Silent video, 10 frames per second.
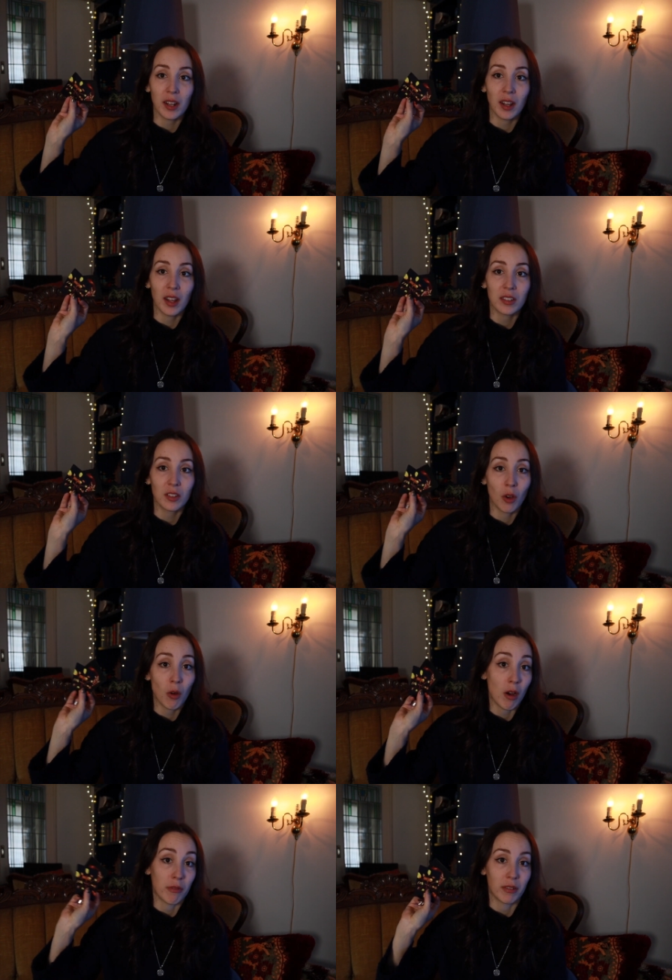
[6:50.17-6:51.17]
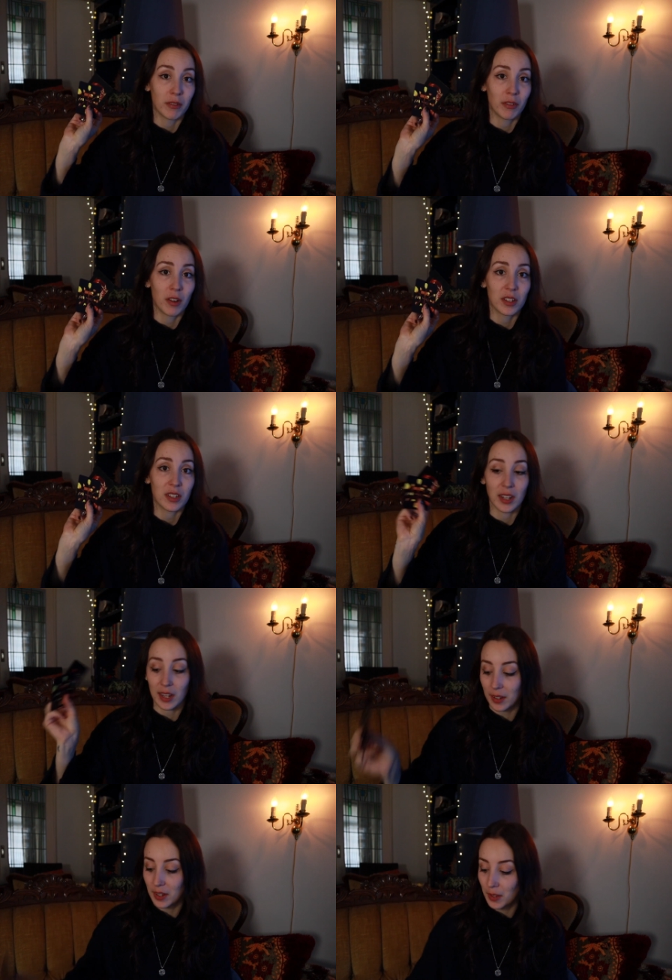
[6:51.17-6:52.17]
a lot to go off of,
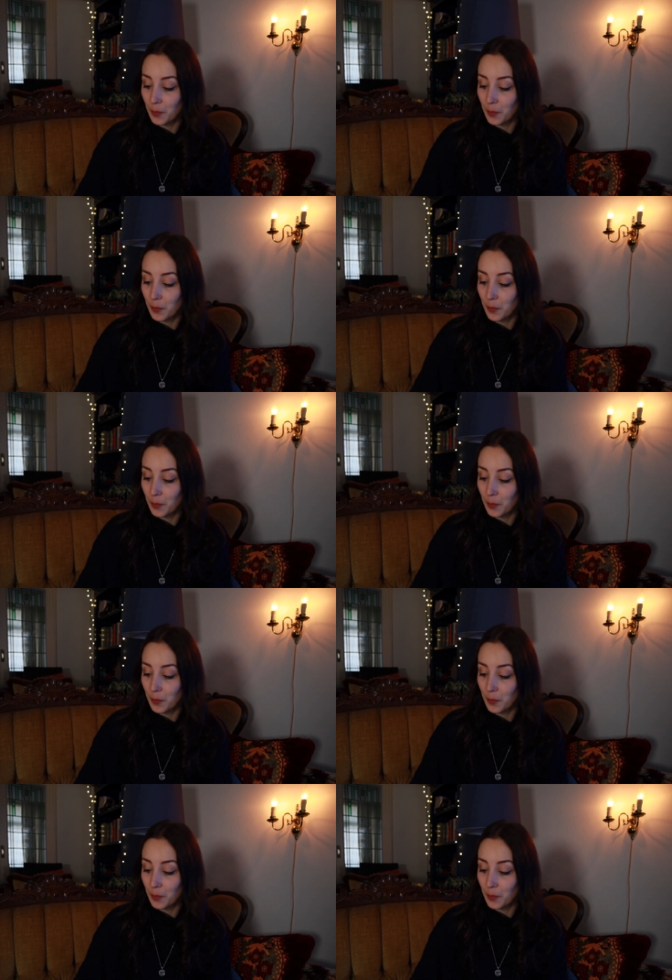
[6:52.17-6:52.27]
honestly.